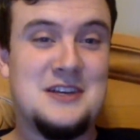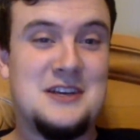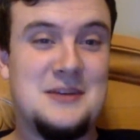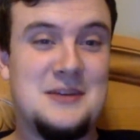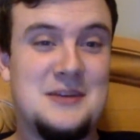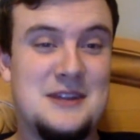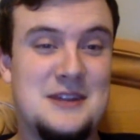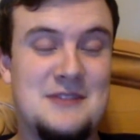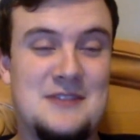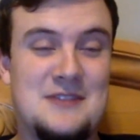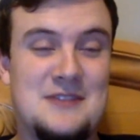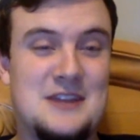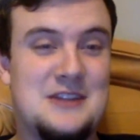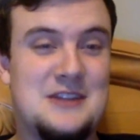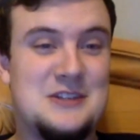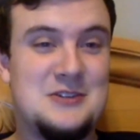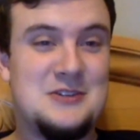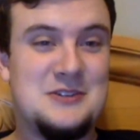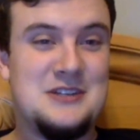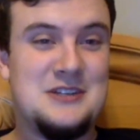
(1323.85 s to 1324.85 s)
I mean, if they
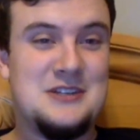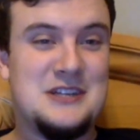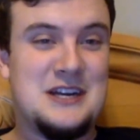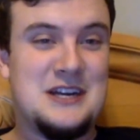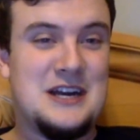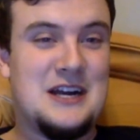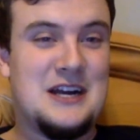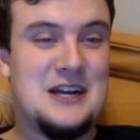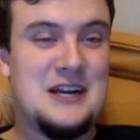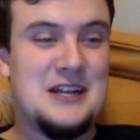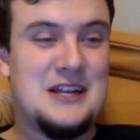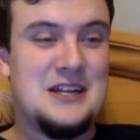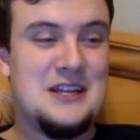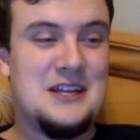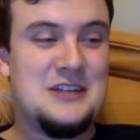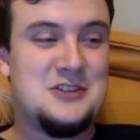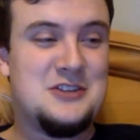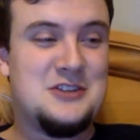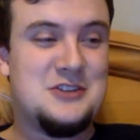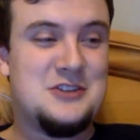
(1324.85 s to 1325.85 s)
do it,
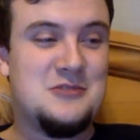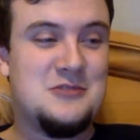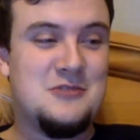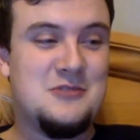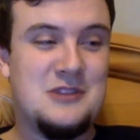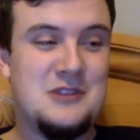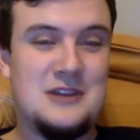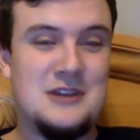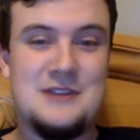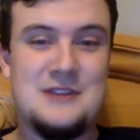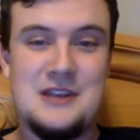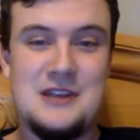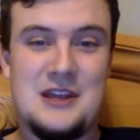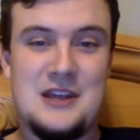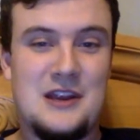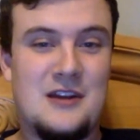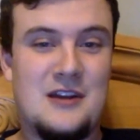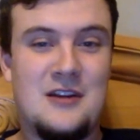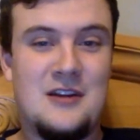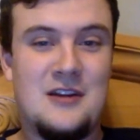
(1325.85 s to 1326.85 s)
they should do it with love and
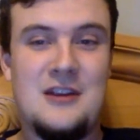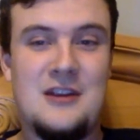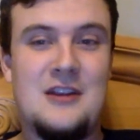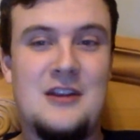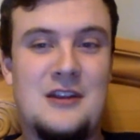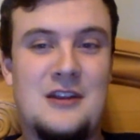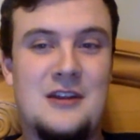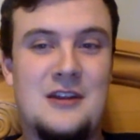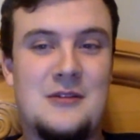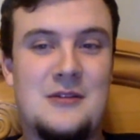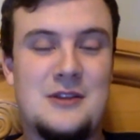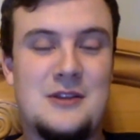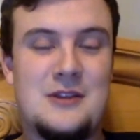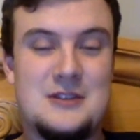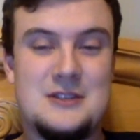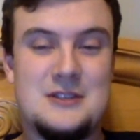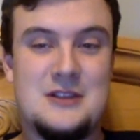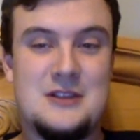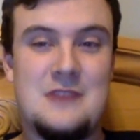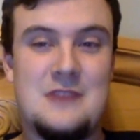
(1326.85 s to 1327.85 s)
care,
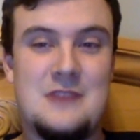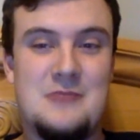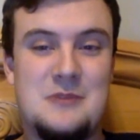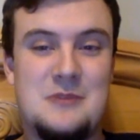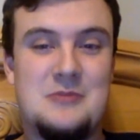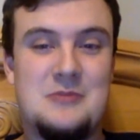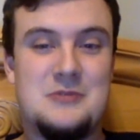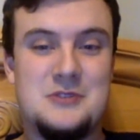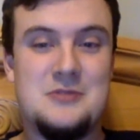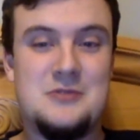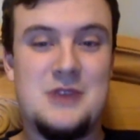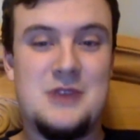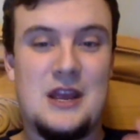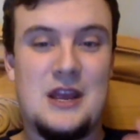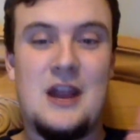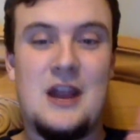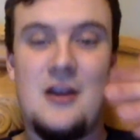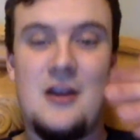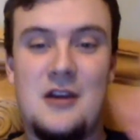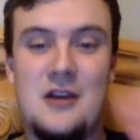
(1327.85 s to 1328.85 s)
because a lot of people do
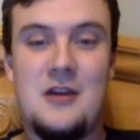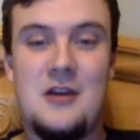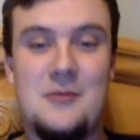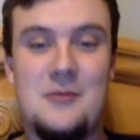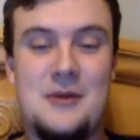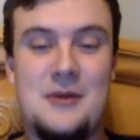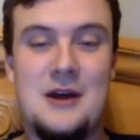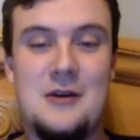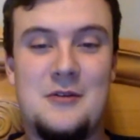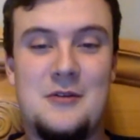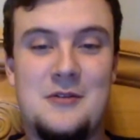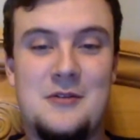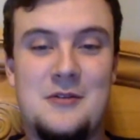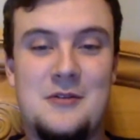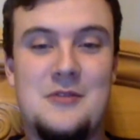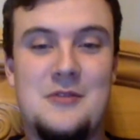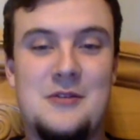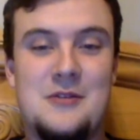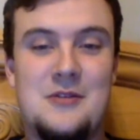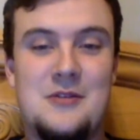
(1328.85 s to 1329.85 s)
care about
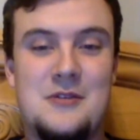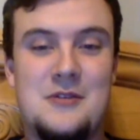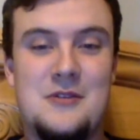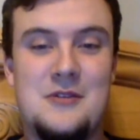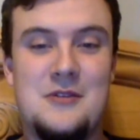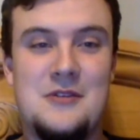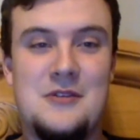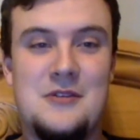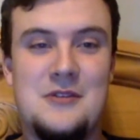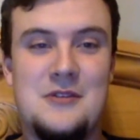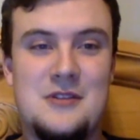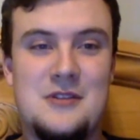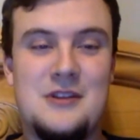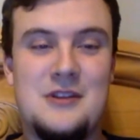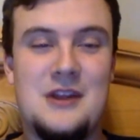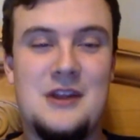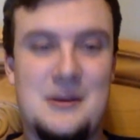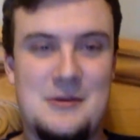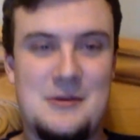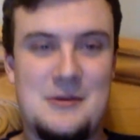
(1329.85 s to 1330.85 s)
the
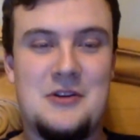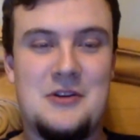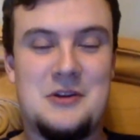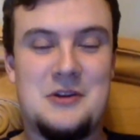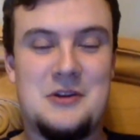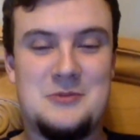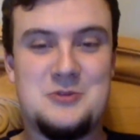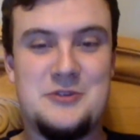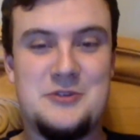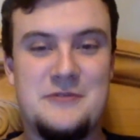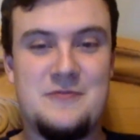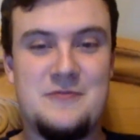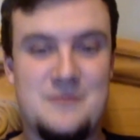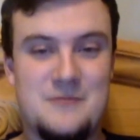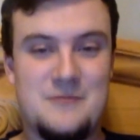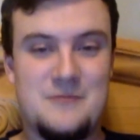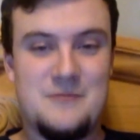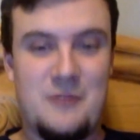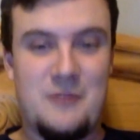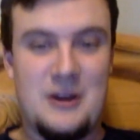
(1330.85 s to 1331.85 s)
Nightmare on Elm Street
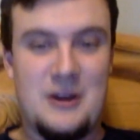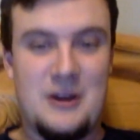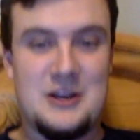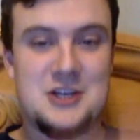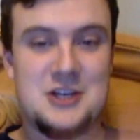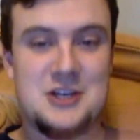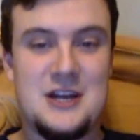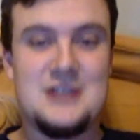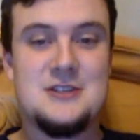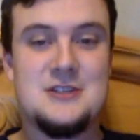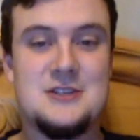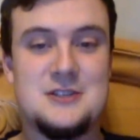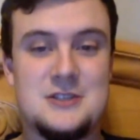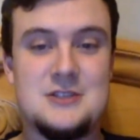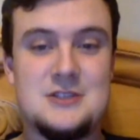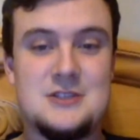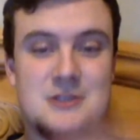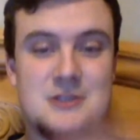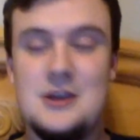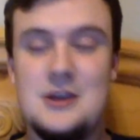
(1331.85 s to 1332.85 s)

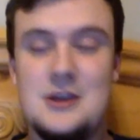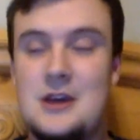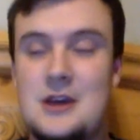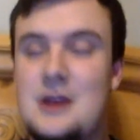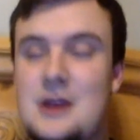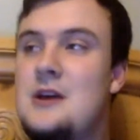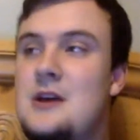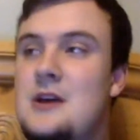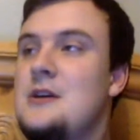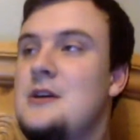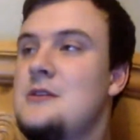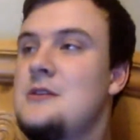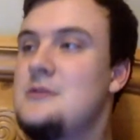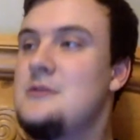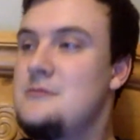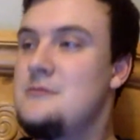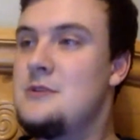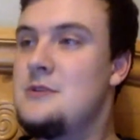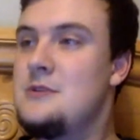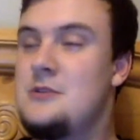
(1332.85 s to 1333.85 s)
franchise,
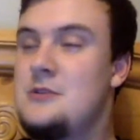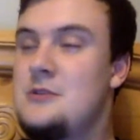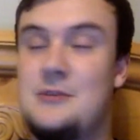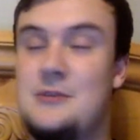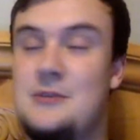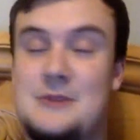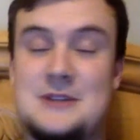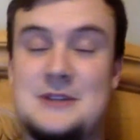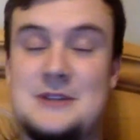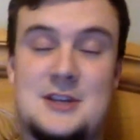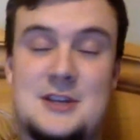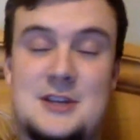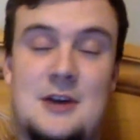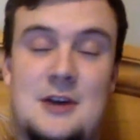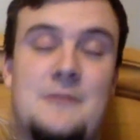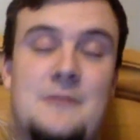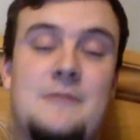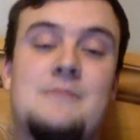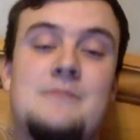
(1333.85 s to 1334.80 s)
including myself.